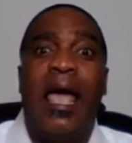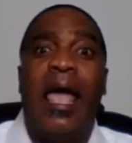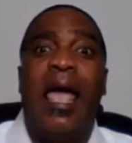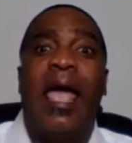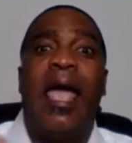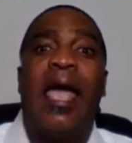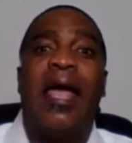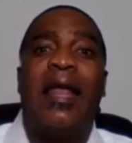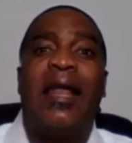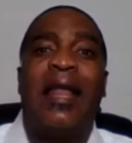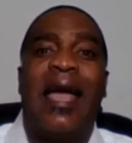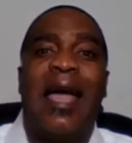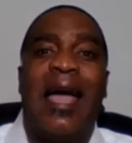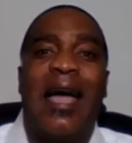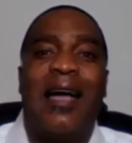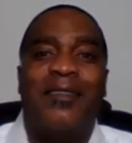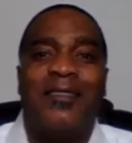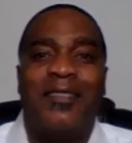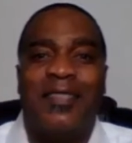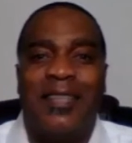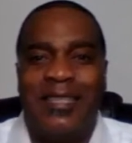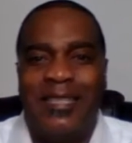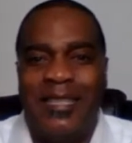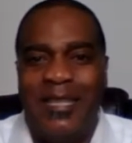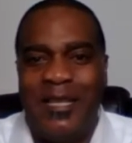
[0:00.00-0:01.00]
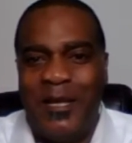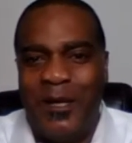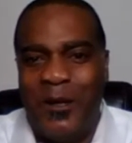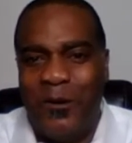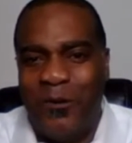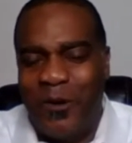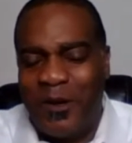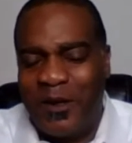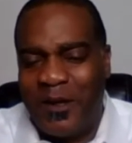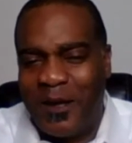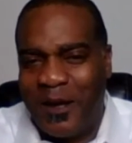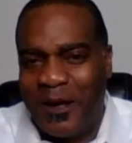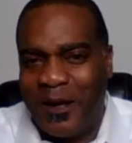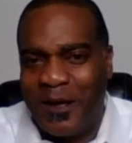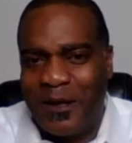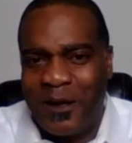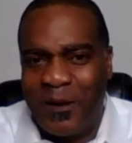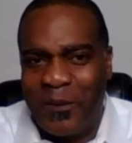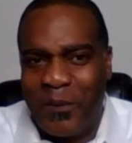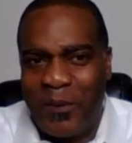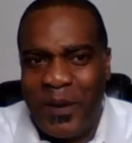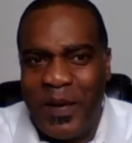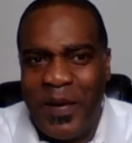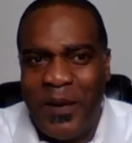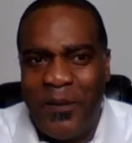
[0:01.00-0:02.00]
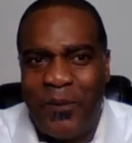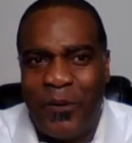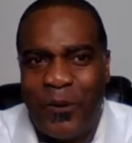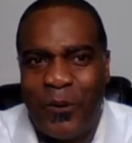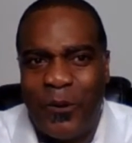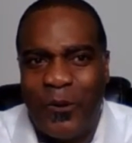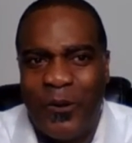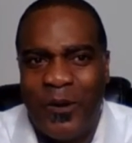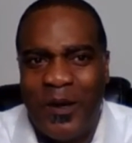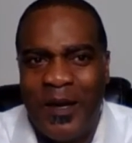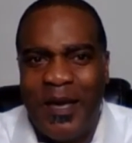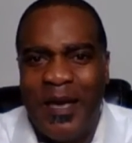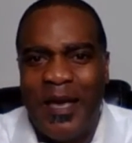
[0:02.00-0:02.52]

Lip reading: and how to deal with other people.